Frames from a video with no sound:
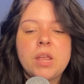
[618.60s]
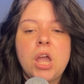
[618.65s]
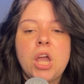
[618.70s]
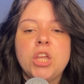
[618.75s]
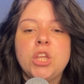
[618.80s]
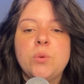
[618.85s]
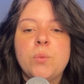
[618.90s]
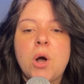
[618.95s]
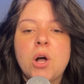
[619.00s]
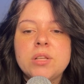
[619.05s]

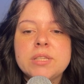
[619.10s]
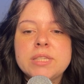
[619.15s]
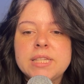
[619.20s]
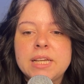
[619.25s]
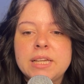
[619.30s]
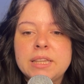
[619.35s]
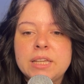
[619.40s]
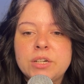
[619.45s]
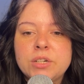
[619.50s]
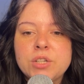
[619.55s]
You all
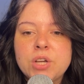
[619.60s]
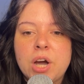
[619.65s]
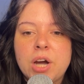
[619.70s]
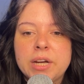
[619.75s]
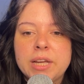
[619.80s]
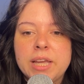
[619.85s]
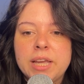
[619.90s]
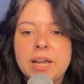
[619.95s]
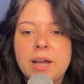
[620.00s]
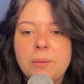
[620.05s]
stand there
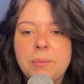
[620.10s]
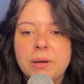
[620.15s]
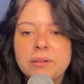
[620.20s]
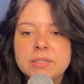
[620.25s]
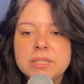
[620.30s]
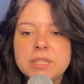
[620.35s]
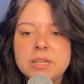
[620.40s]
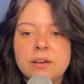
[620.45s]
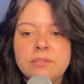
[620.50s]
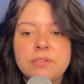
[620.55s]
talking about
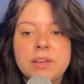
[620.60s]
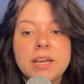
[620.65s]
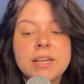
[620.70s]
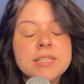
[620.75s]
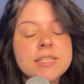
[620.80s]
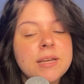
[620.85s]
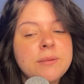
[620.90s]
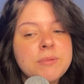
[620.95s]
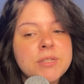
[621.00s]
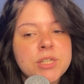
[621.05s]
stuff,
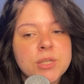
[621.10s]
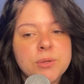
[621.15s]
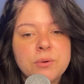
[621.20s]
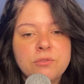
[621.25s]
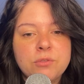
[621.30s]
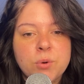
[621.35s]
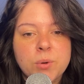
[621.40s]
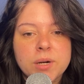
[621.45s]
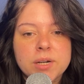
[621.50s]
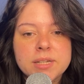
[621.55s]
except you, of
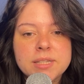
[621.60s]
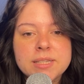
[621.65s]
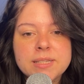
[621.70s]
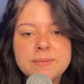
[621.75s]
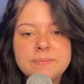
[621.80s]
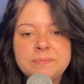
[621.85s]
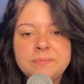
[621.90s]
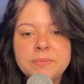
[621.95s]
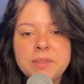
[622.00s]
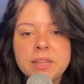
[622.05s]
course.
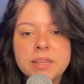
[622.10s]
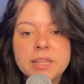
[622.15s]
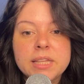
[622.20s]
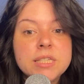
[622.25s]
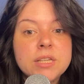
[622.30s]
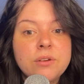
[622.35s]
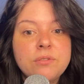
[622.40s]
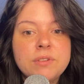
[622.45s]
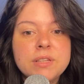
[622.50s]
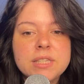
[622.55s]
Let's
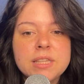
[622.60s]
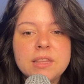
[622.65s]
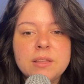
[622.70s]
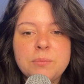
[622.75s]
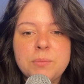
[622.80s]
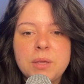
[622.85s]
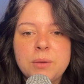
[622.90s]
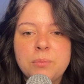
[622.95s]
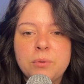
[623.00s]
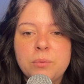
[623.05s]
go visit the
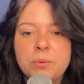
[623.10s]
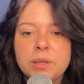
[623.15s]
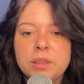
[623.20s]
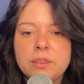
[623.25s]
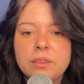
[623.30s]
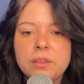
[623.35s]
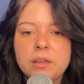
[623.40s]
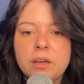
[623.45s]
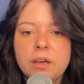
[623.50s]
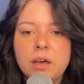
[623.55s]
people with
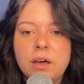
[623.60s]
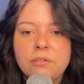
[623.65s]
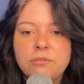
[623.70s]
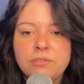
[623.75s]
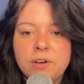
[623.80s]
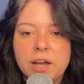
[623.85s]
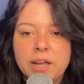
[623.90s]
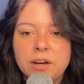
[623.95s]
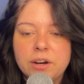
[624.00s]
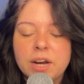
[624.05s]
a
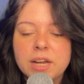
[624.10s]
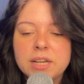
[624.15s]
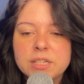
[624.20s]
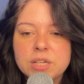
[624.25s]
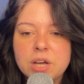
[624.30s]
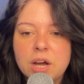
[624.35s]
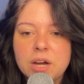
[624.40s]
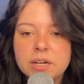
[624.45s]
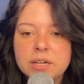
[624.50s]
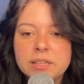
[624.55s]
fire and
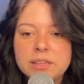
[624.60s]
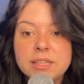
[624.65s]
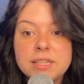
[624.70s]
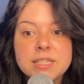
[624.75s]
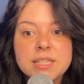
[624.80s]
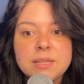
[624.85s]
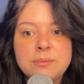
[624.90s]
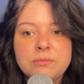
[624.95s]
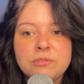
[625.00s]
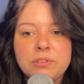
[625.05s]
talk. They
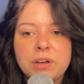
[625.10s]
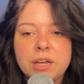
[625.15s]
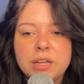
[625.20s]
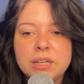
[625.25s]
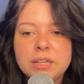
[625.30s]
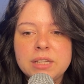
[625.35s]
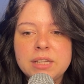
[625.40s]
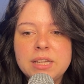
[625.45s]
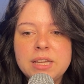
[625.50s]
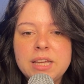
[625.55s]
seem fun,
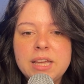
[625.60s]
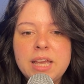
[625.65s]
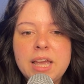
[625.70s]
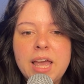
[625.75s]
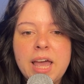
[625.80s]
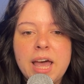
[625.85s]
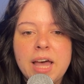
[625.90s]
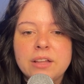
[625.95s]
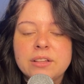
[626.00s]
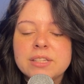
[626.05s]

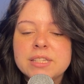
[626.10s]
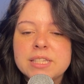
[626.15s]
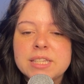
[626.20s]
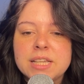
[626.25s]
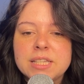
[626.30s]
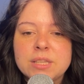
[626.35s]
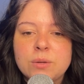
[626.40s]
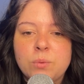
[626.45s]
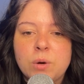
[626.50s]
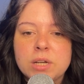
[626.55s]
Elton
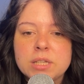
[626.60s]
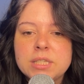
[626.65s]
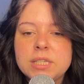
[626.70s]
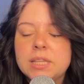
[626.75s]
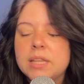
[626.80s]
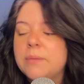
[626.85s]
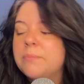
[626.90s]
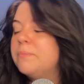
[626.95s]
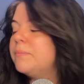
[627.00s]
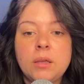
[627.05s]
says and walks to
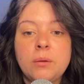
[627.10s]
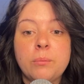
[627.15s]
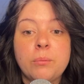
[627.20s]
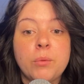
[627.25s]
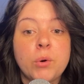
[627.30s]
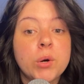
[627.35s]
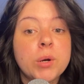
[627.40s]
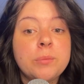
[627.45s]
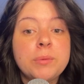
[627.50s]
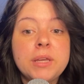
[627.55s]
them.
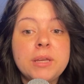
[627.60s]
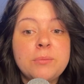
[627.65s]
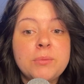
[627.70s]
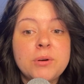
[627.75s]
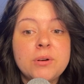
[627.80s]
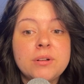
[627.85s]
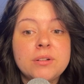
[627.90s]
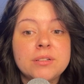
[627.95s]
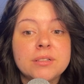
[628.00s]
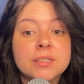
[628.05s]
More
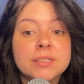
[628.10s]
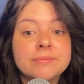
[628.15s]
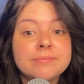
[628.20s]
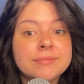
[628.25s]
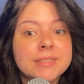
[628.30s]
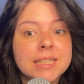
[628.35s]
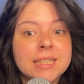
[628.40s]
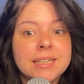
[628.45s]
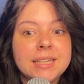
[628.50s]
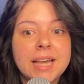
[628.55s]
people.
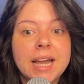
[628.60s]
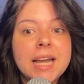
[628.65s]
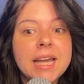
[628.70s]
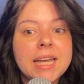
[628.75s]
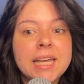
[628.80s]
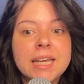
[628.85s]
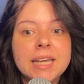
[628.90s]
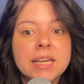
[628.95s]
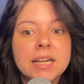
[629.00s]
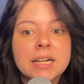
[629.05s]

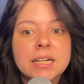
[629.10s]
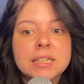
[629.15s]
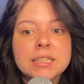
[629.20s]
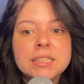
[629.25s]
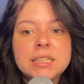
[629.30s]
Yay.